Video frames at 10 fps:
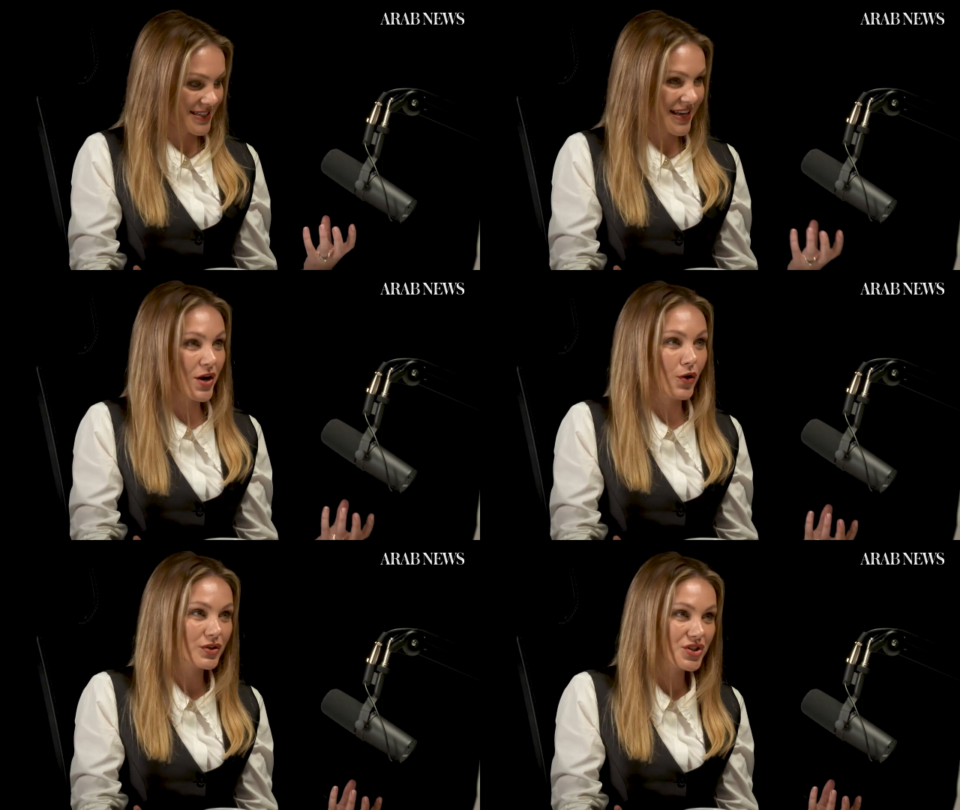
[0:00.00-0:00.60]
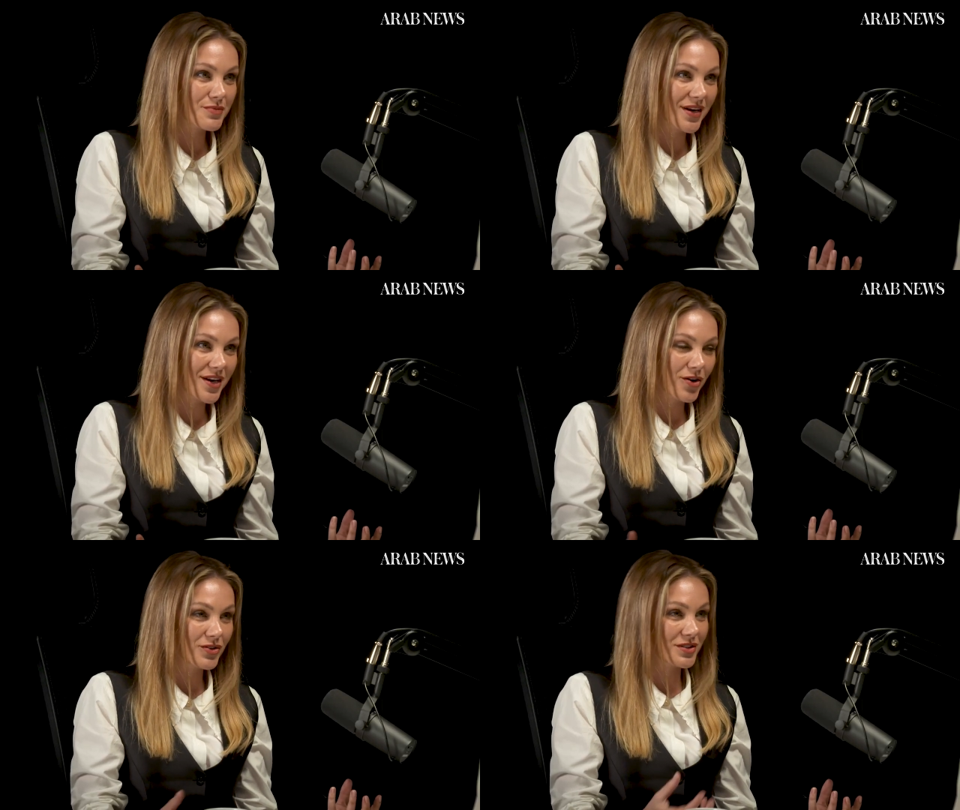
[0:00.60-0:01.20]
psychology
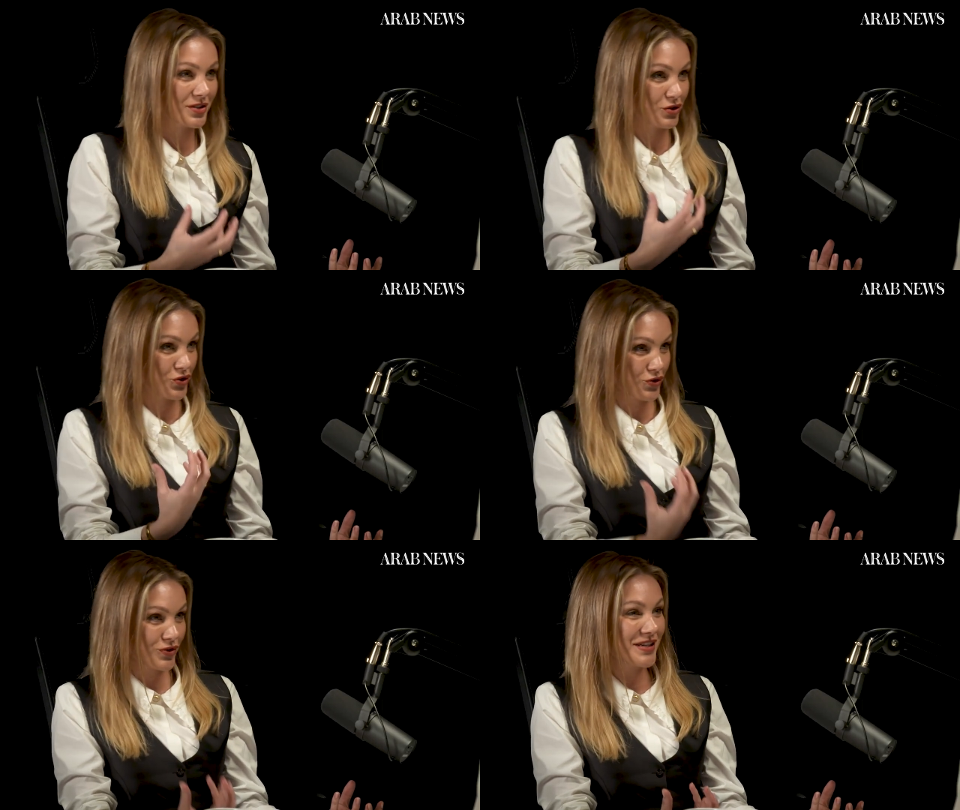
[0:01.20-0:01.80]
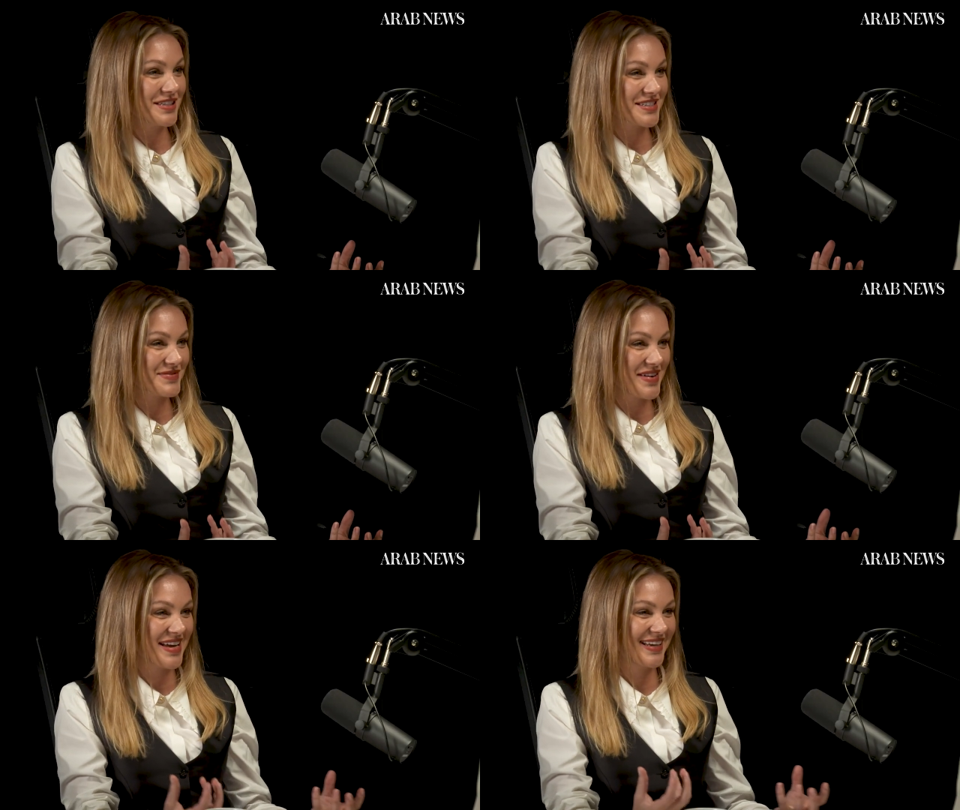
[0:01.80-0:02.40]
background,
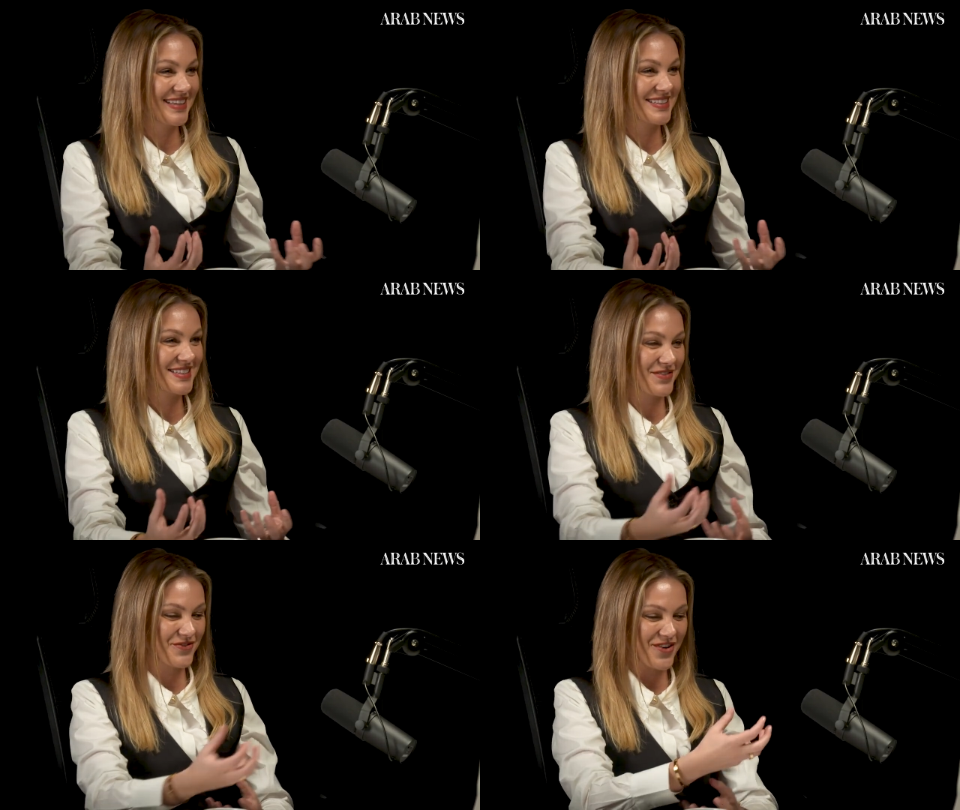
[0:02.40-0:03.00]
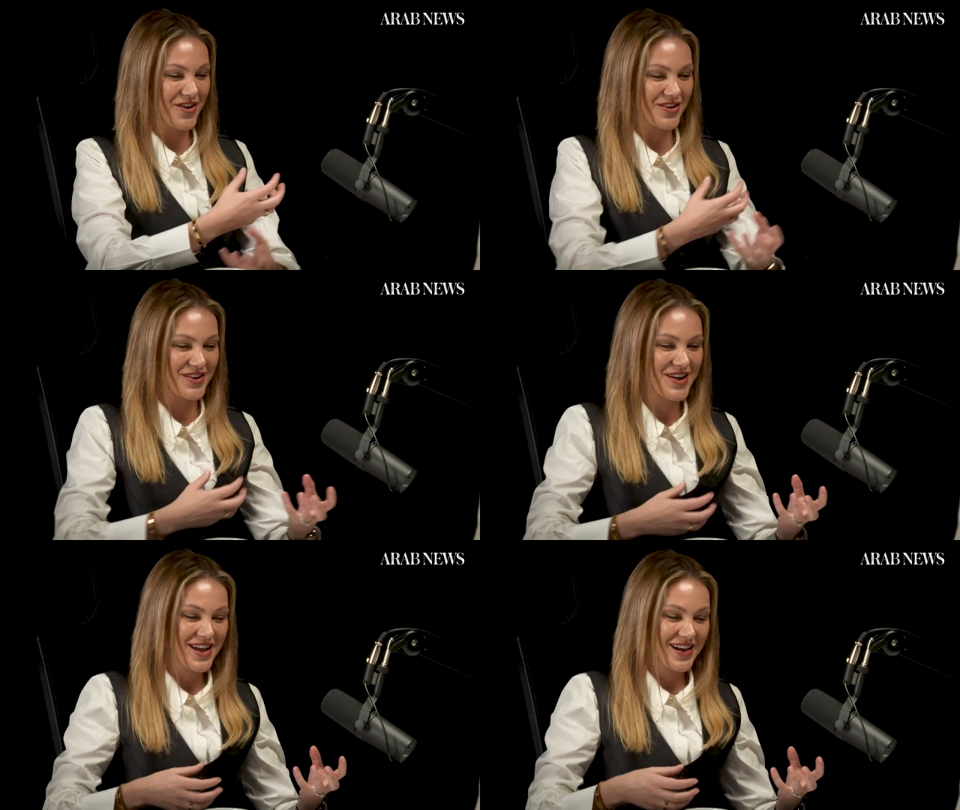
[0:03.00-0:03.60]
journalism. It's a very,